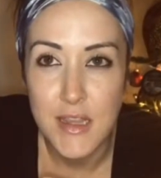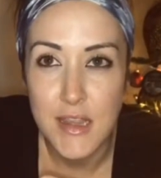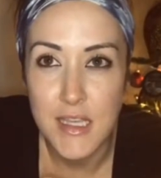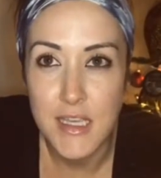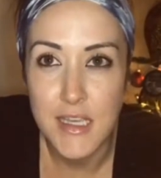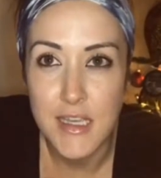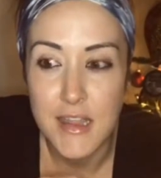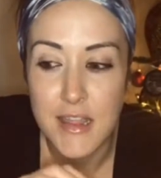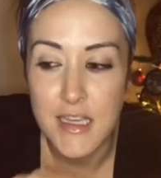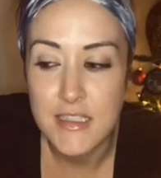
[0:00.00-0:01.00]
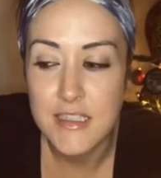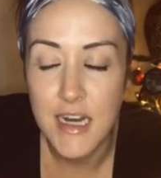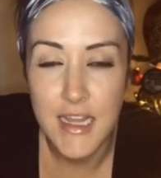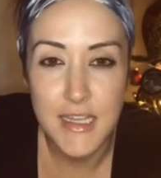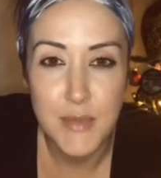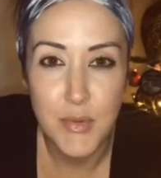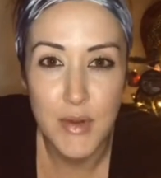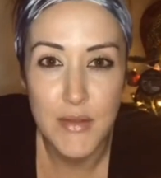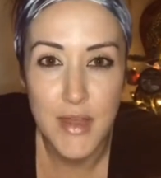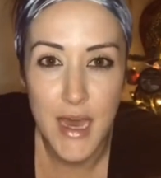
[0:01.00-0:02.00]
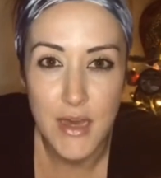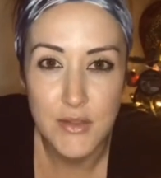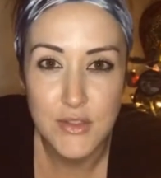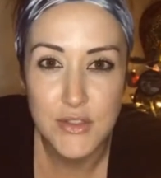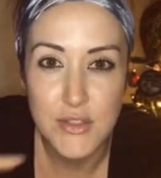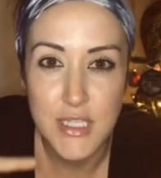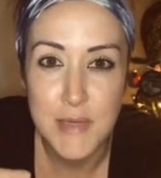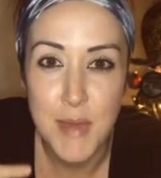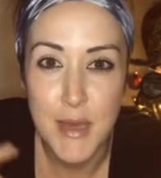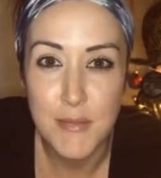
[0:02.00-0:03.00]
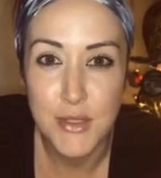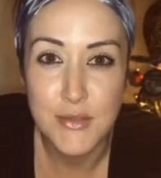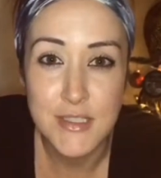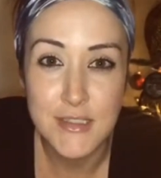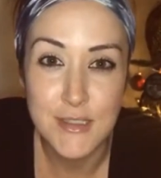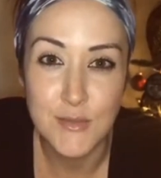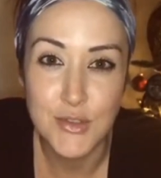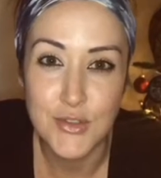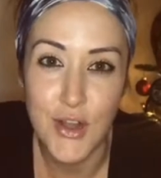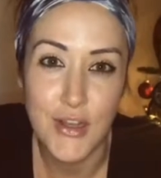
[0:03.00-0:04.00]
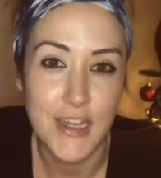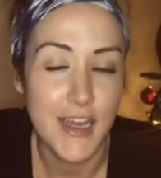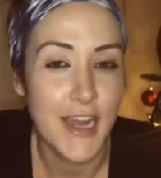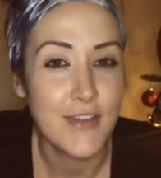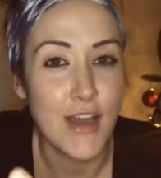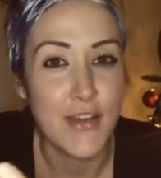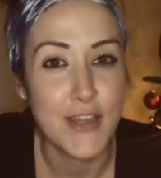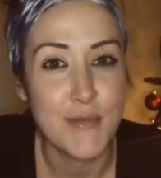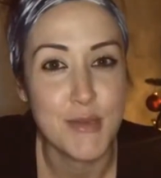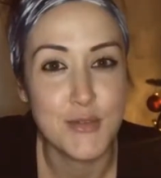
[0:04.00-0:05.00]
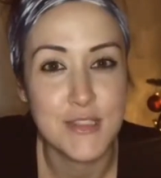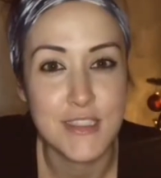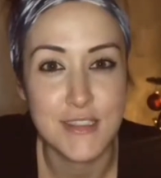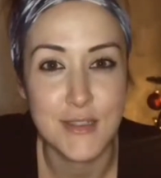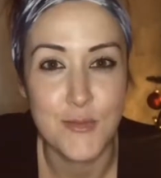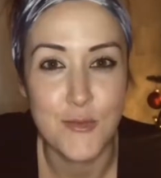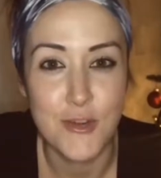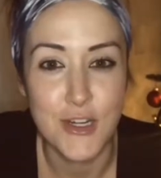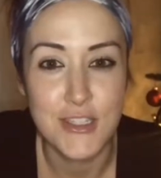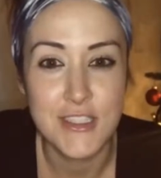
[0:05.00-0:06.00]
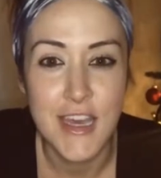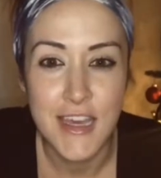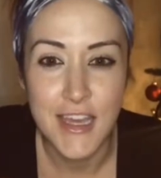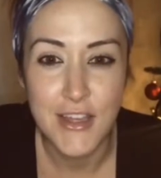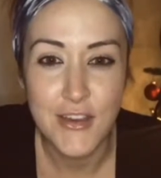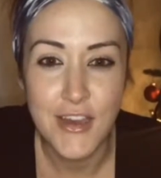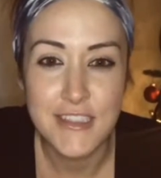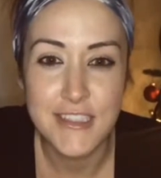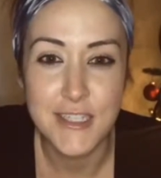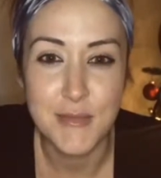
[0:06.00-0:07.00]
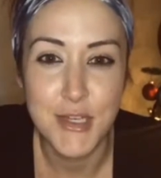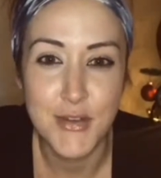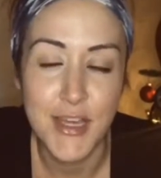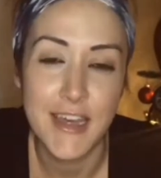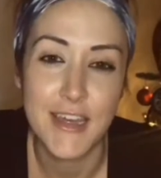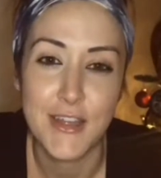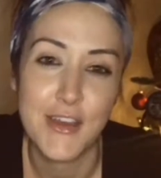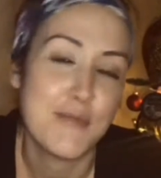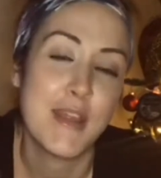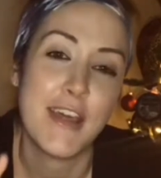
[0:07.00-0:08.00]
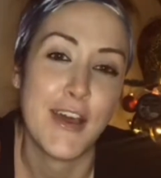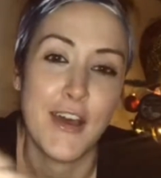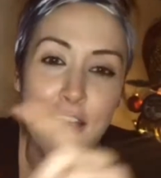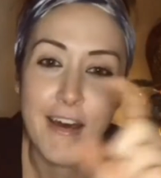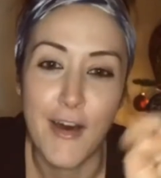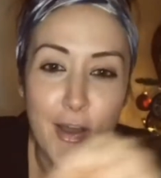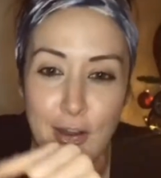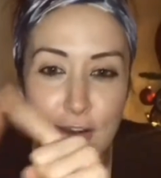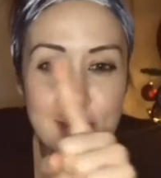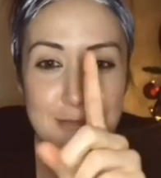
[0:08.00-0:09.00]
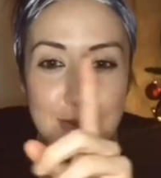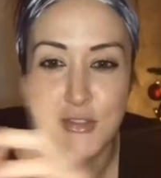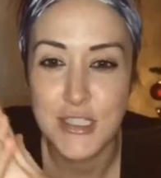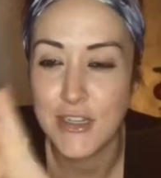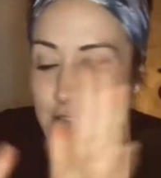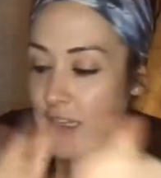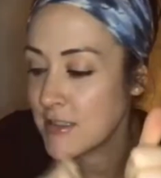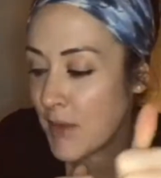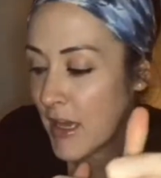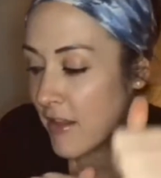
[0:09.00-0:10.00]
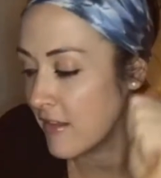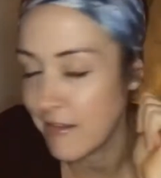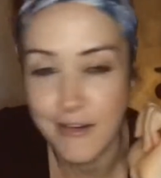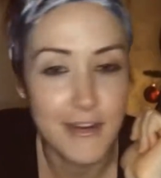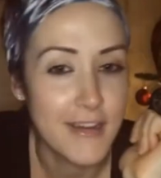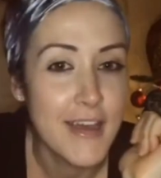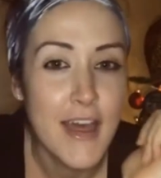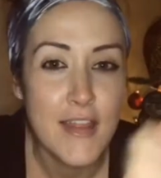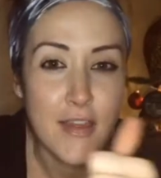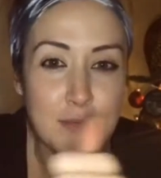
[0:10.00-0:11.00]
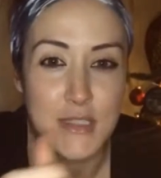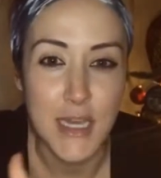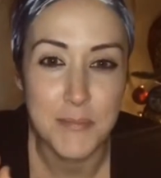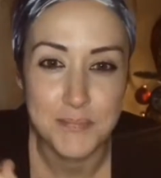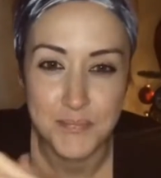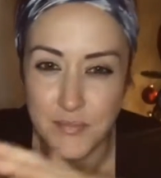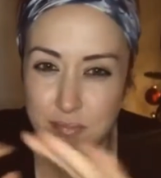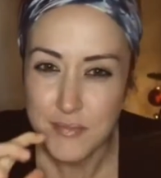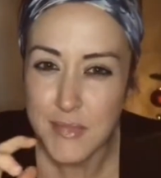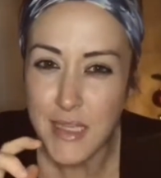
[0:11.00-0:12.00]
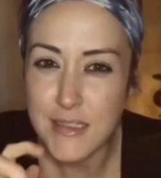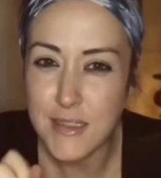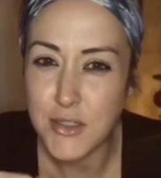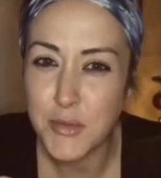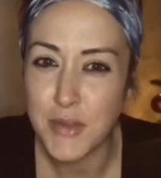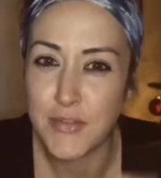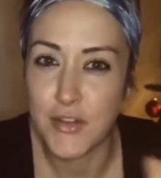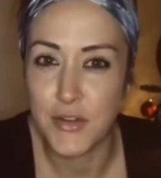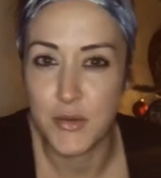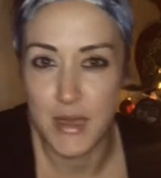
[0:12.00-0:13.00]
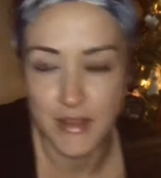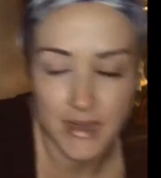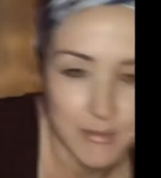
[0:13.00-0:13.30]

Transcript: the things that I keep around the house to keep my immune system strong and kind of how the immune system works. Can you guys hear me okay? Can you give me like a heart emoji or a smile or a thumbs up? It's a little bit further away than